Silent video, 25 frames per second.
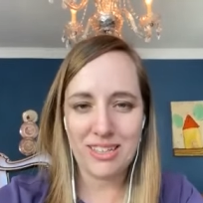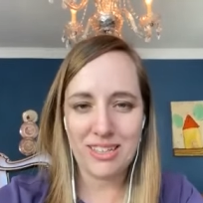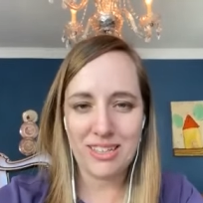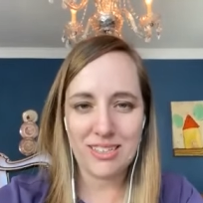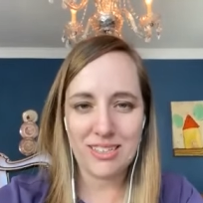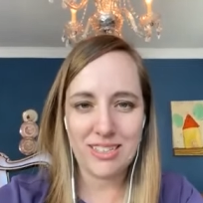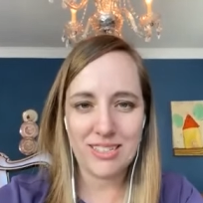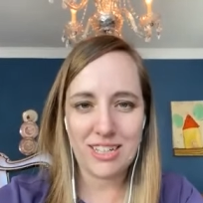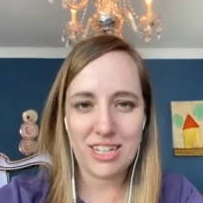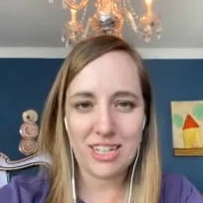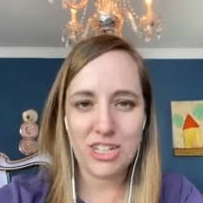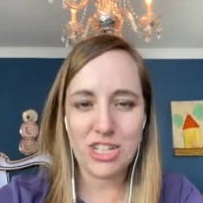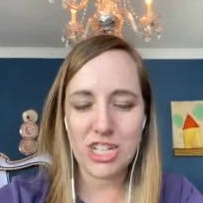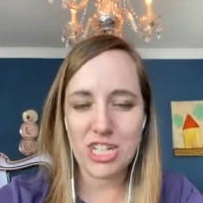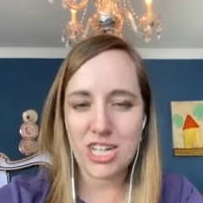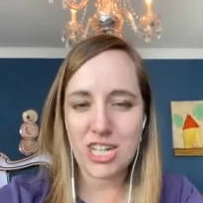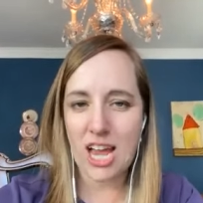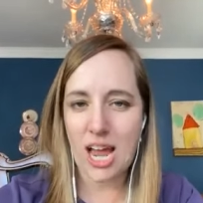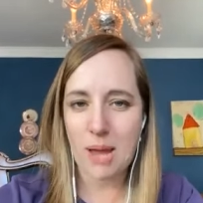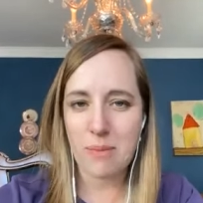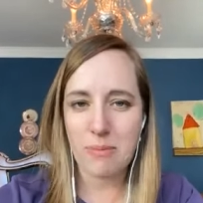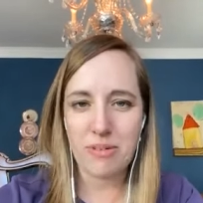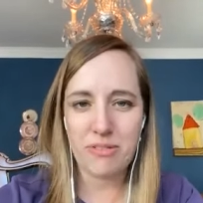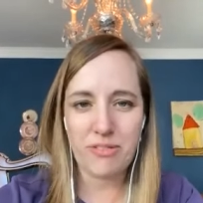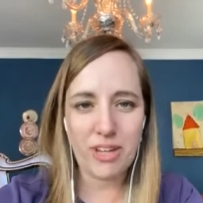This is such a
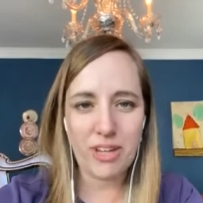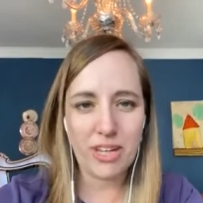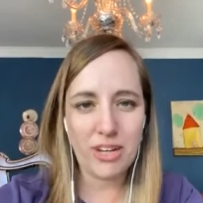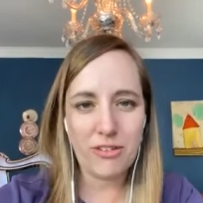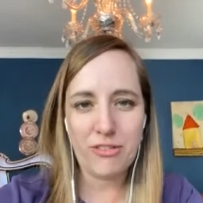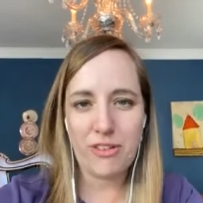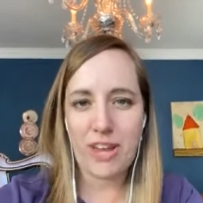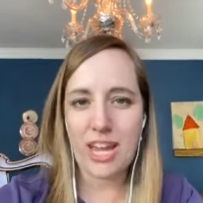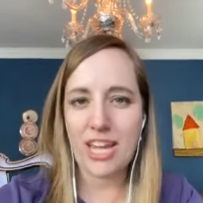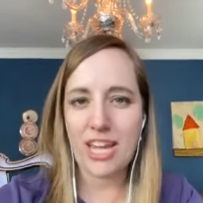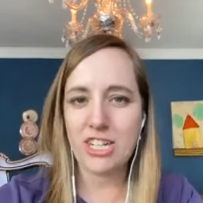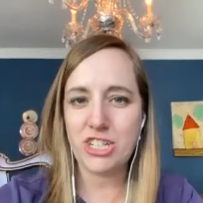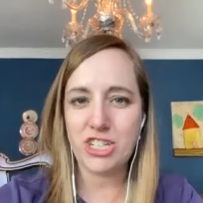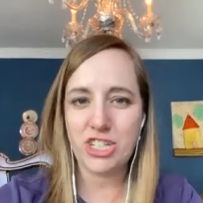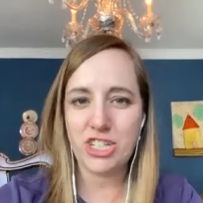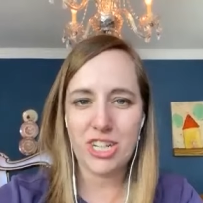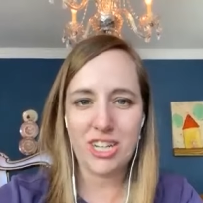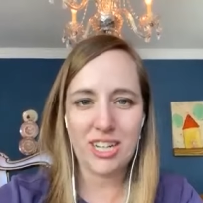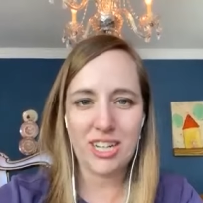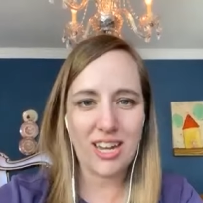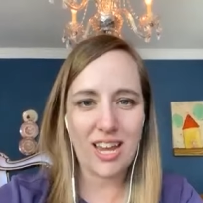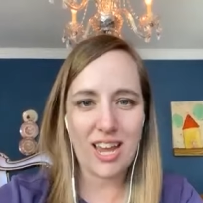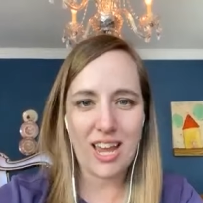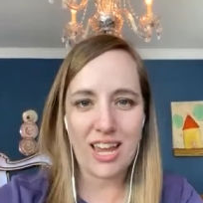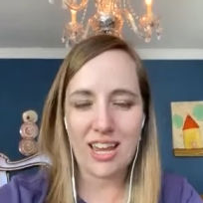time of
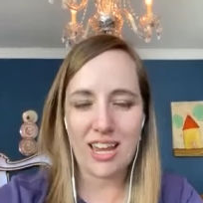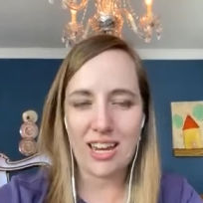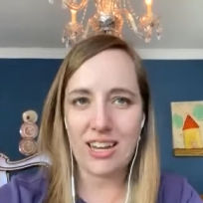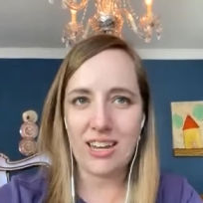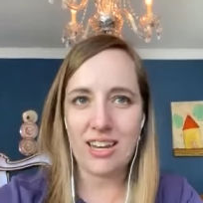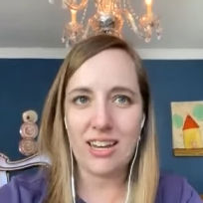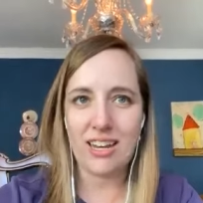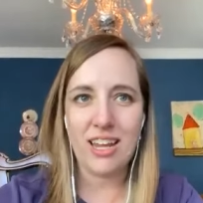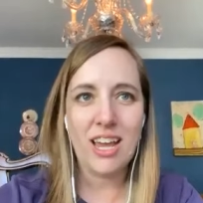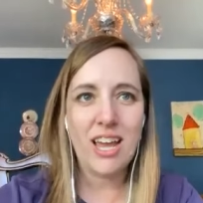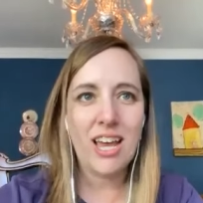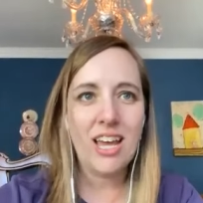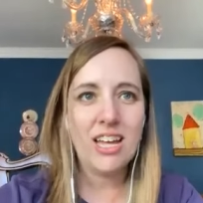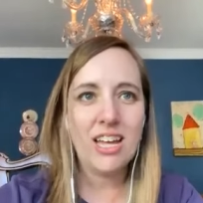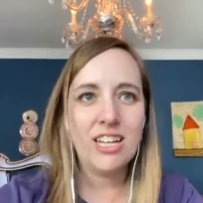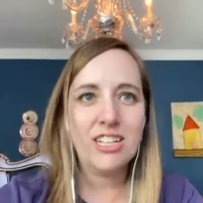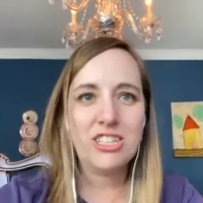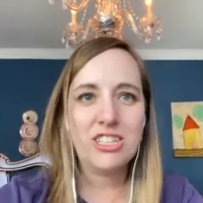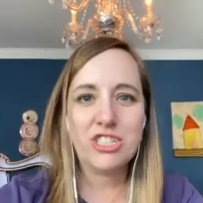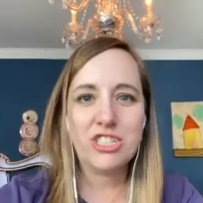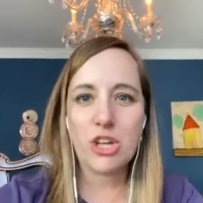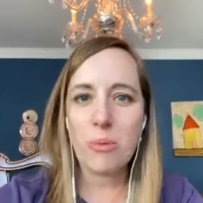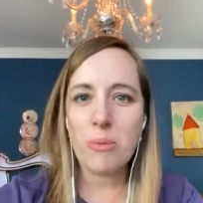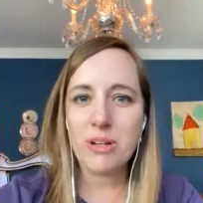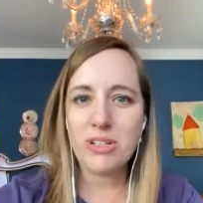innovation, and
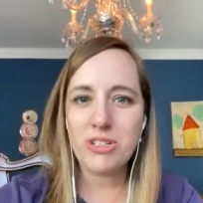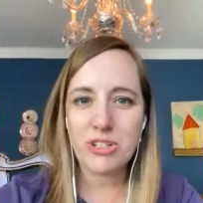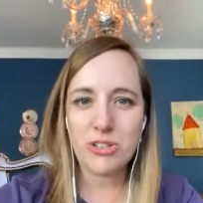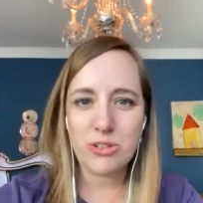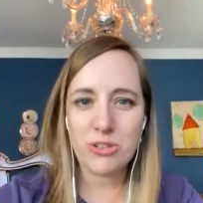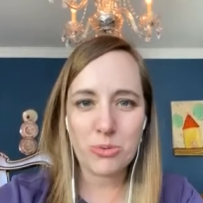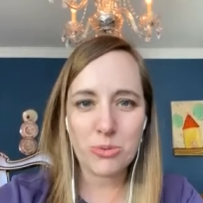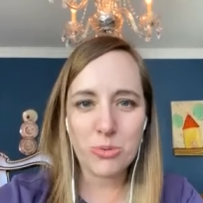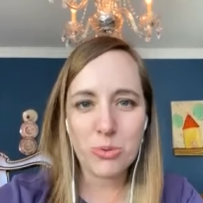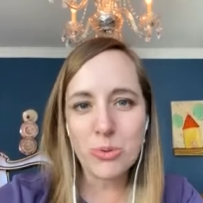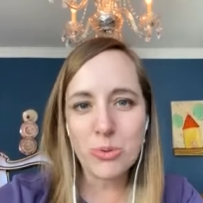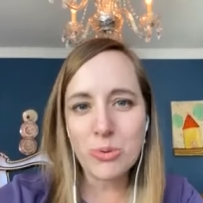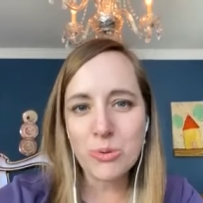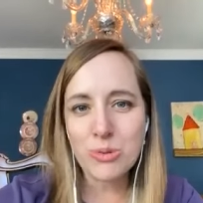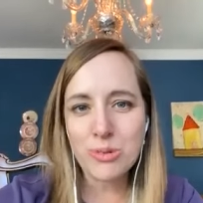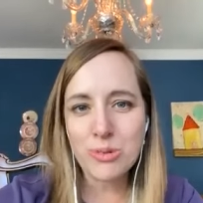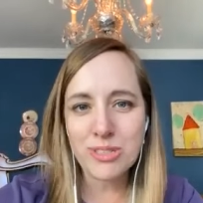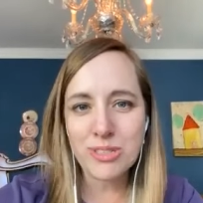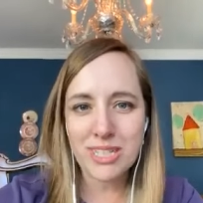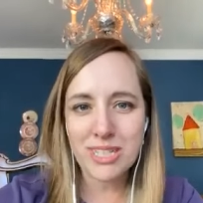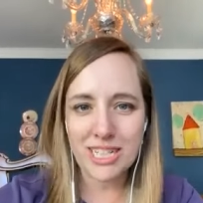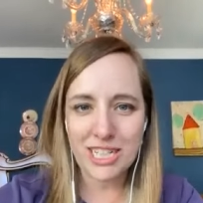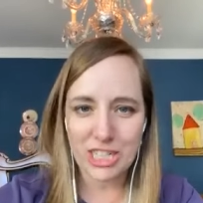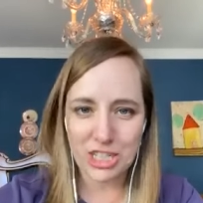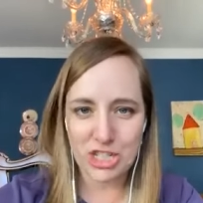so much of the rules
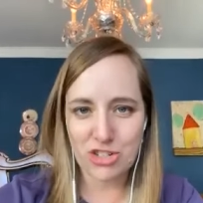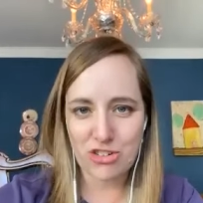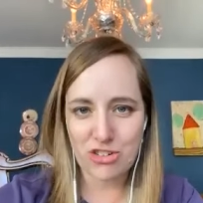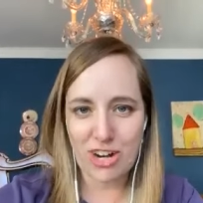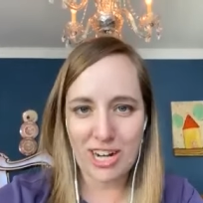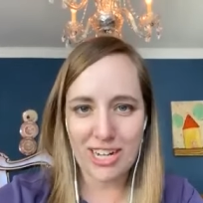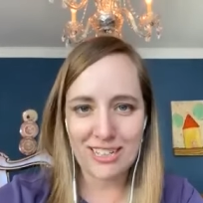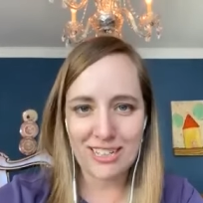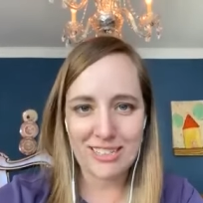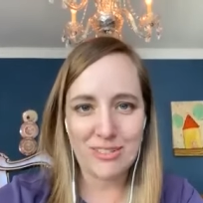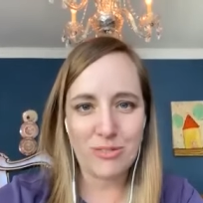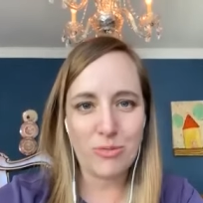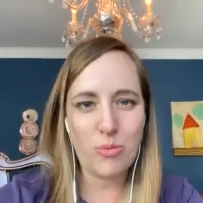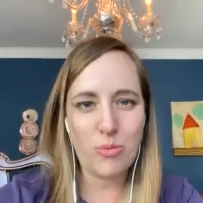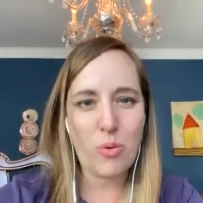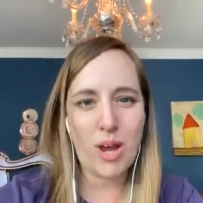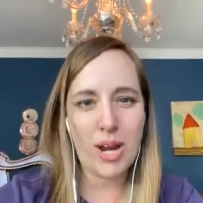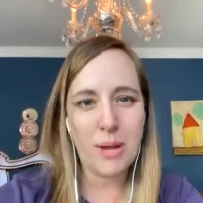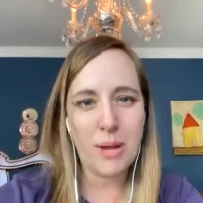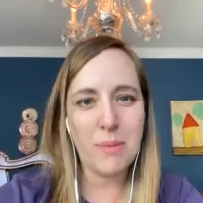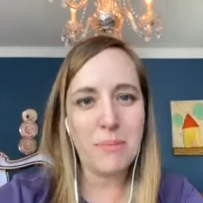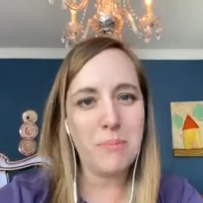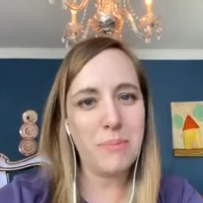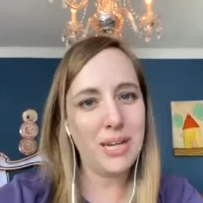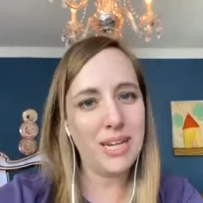and constraints of
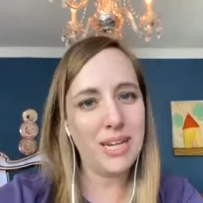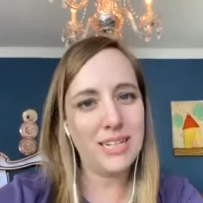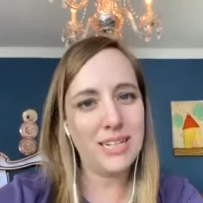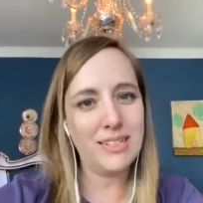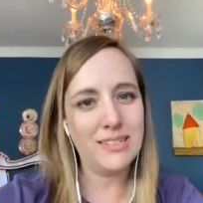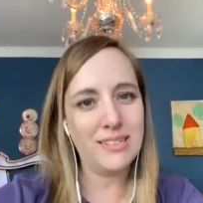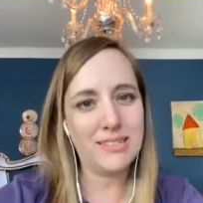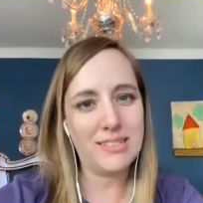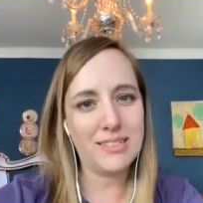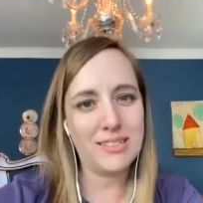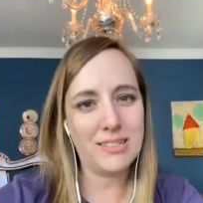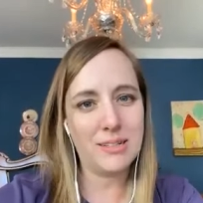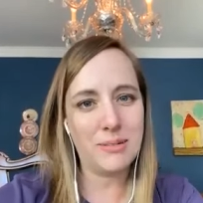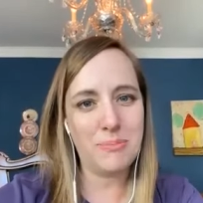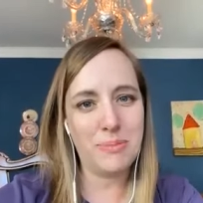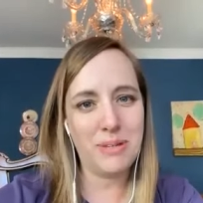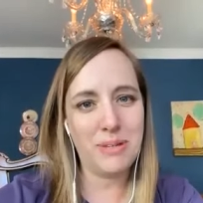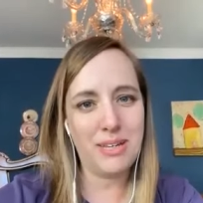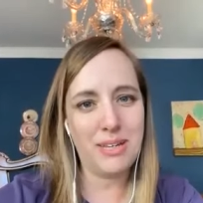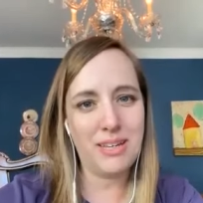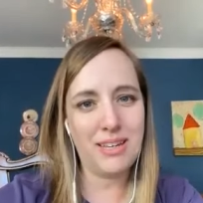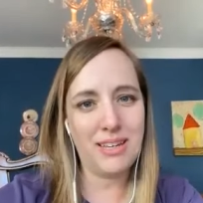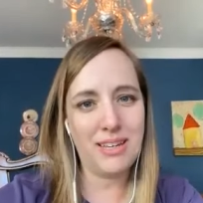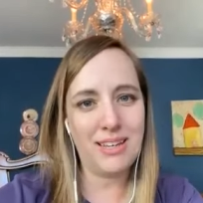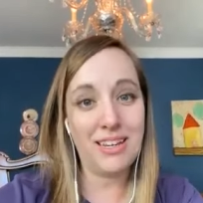what it means to
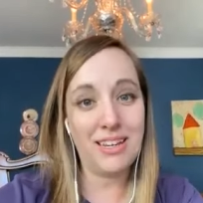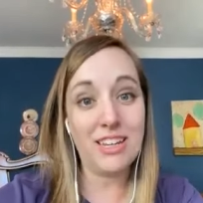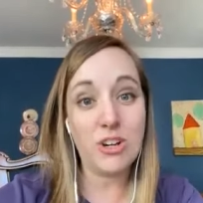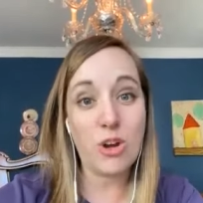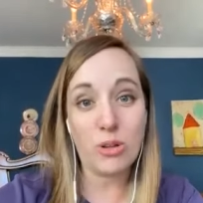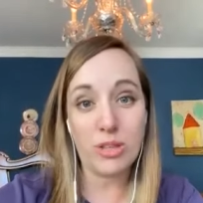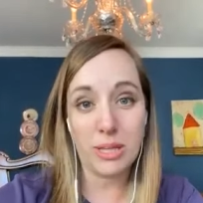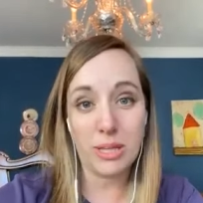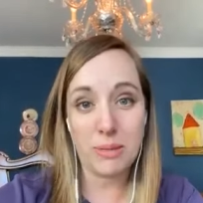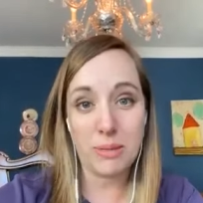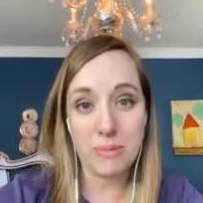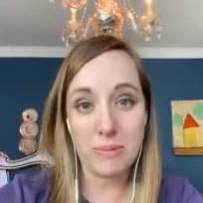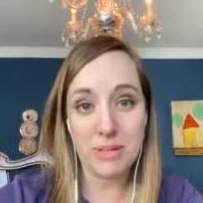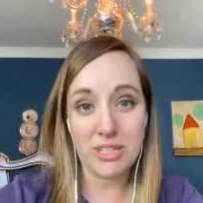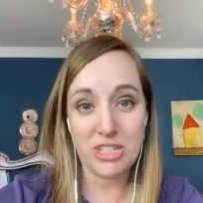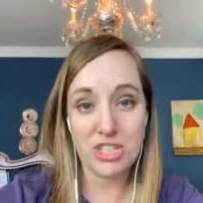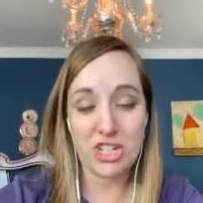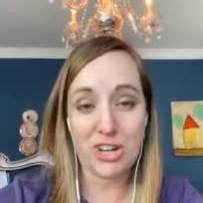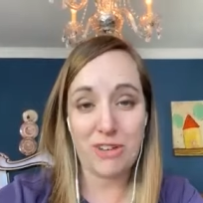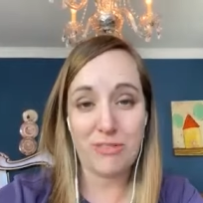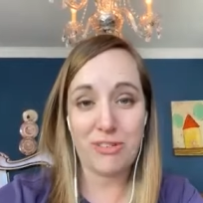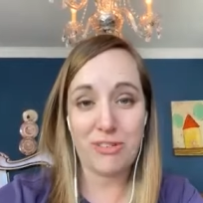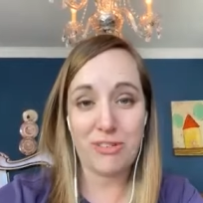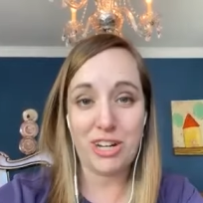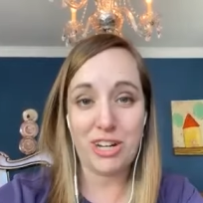be in Holy
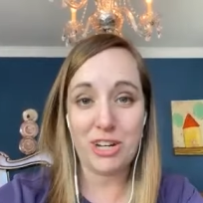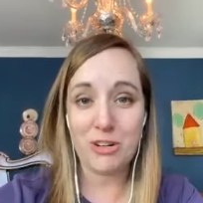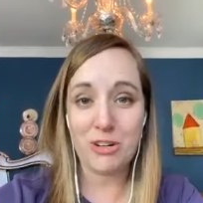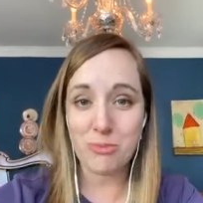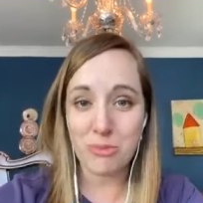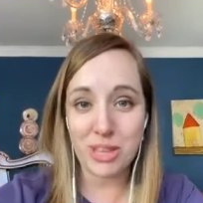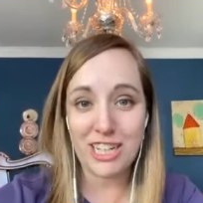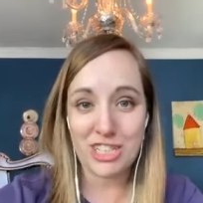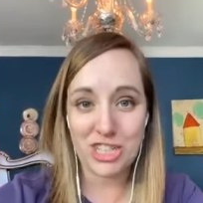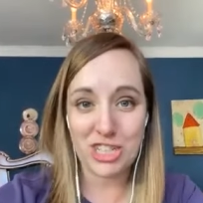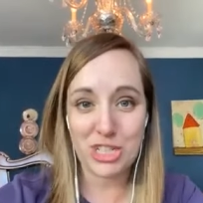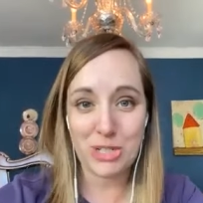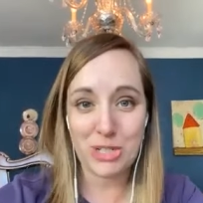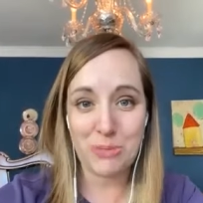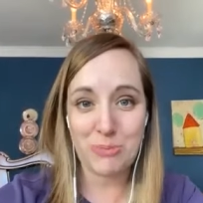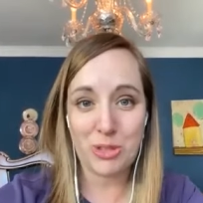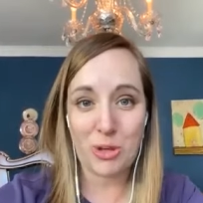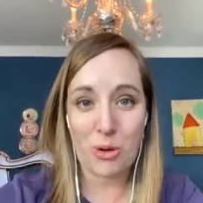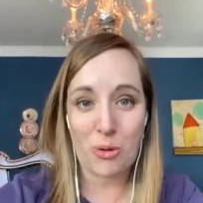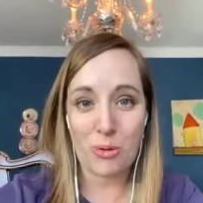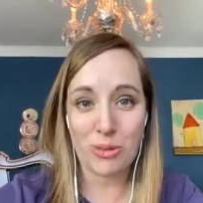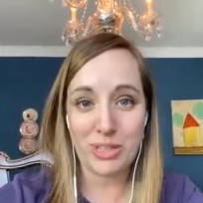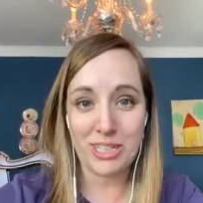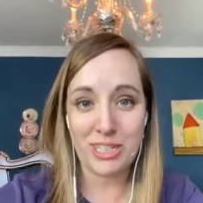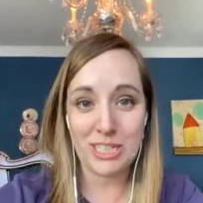Mischief and in relationship
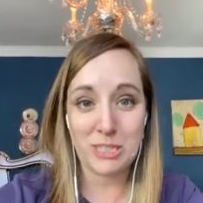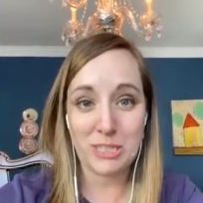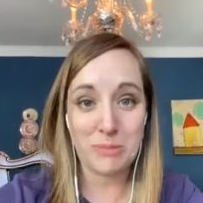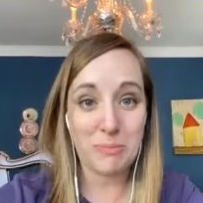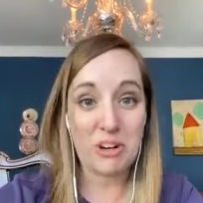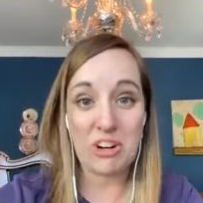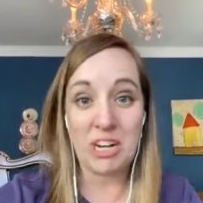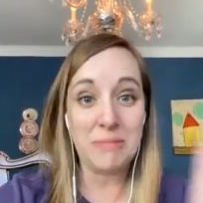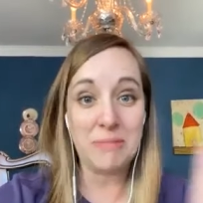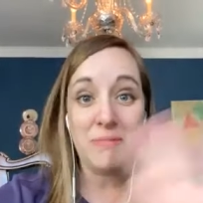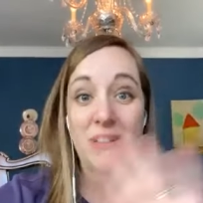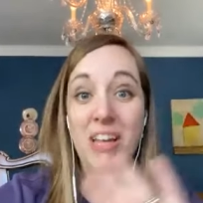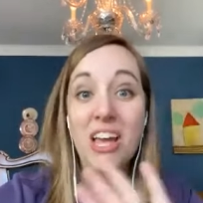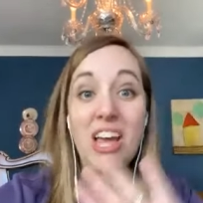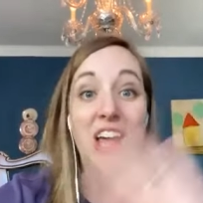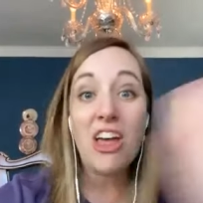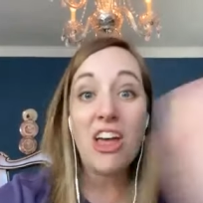with the Holy Spirit